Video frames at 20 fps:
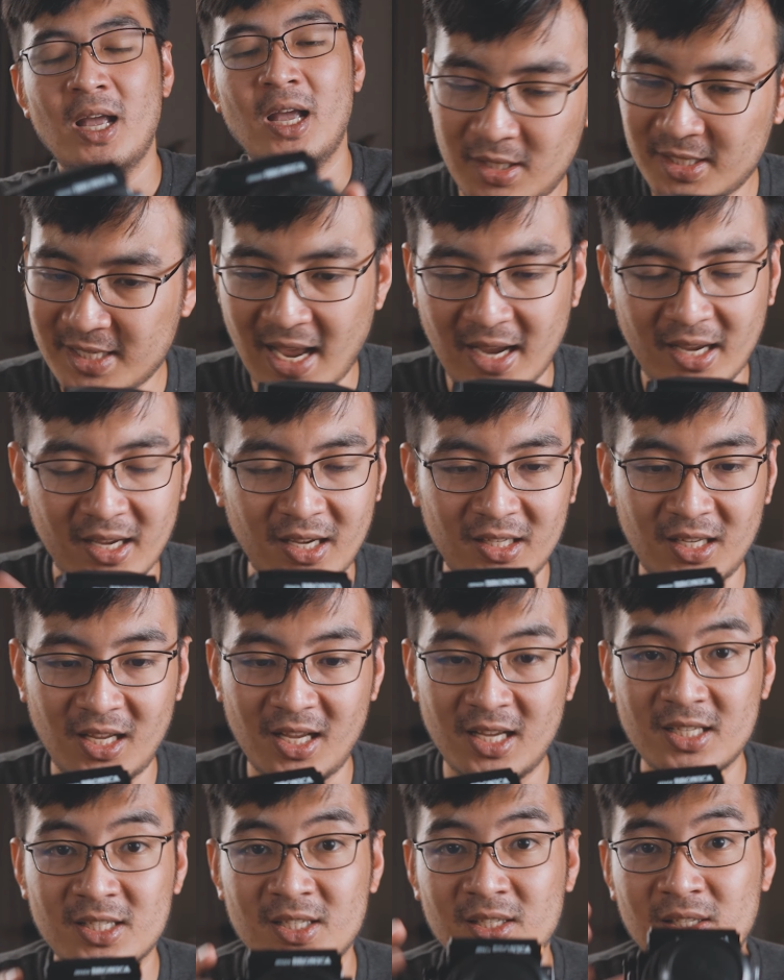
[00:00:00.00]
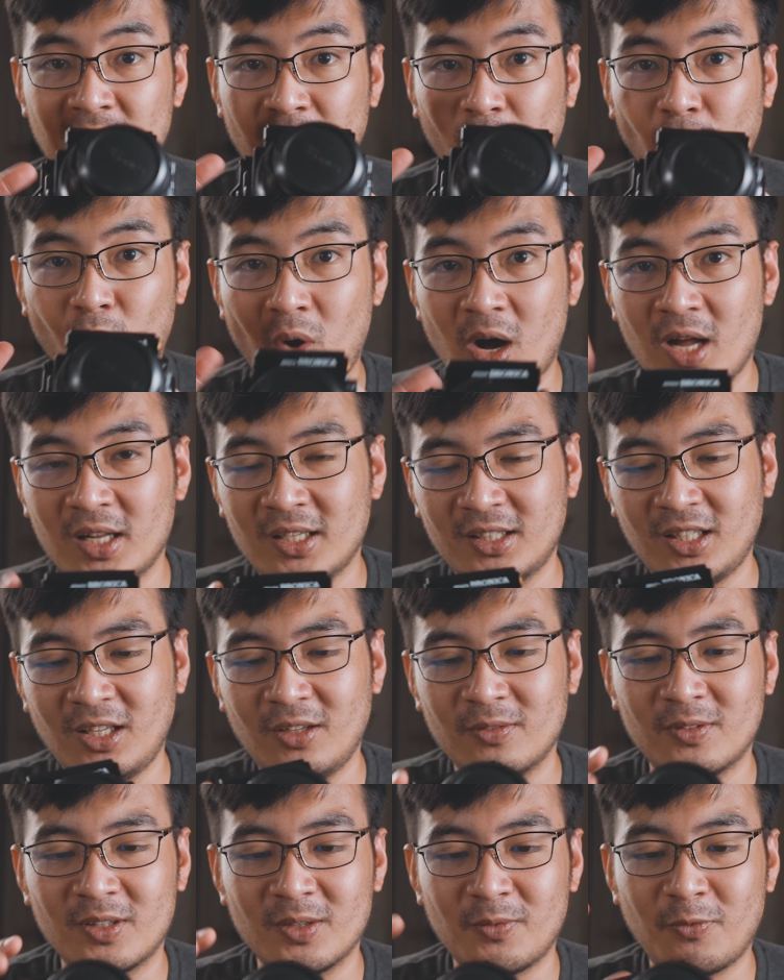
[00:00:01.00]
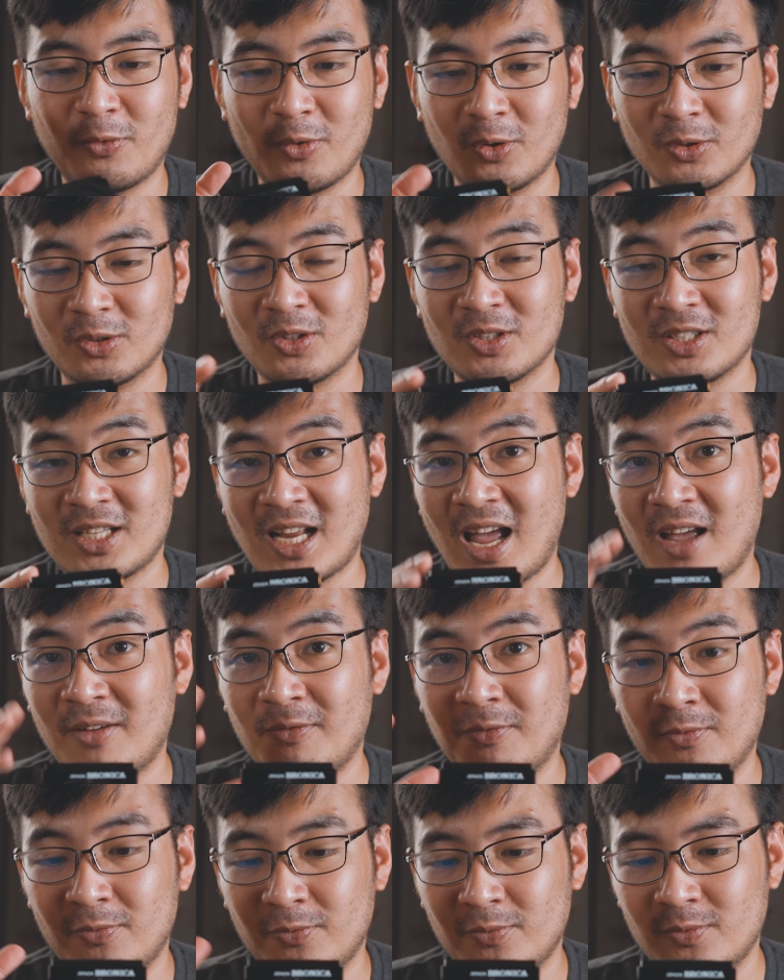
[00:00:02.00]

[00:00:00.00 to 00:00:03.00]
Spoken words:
Second is the quality of the photos I've